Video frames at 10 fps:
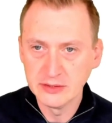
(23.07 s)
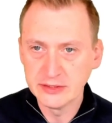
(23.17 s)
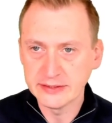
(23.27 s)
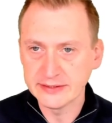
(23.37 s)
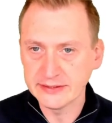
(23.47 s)

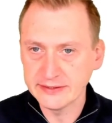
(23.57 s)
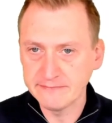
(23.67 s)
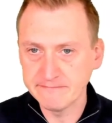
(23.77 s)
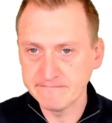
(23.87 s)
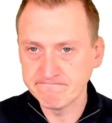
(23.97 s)
What
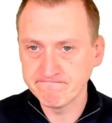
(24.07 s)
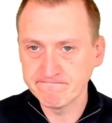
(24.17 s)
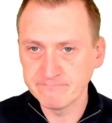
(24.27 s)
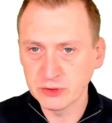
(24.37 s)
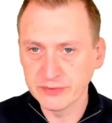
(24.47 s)

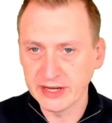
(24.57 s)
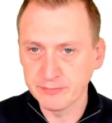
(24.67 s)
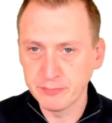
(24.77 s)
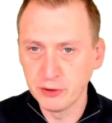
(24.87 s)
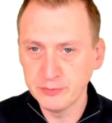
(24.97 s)
do we have?
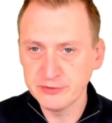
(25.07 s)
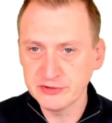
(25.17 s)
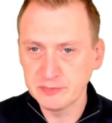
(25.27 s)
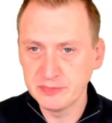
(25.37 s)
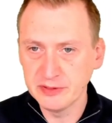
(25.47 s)

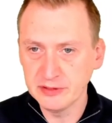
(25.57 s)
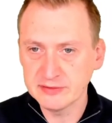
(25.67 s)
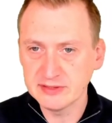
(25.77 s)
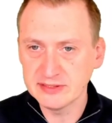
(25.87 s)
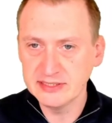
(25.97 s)
Purpose-built
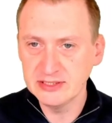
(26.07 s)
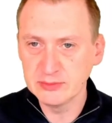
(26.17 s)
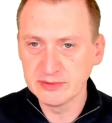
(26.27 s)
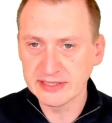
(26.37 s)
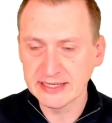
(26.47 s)

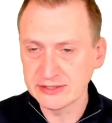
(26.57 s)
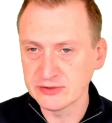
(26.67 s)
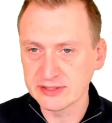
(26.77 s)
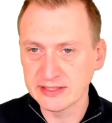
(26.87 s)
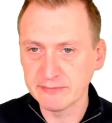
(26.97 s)

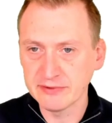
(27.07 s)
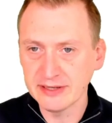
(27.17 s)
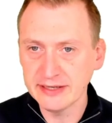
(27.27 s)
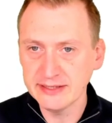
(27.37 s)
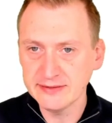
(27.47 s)
deduplication
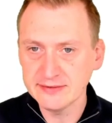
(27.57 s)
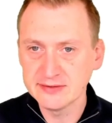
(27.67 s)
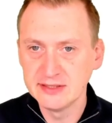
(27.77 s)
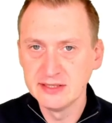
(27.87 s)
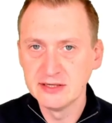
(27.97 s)
appliance.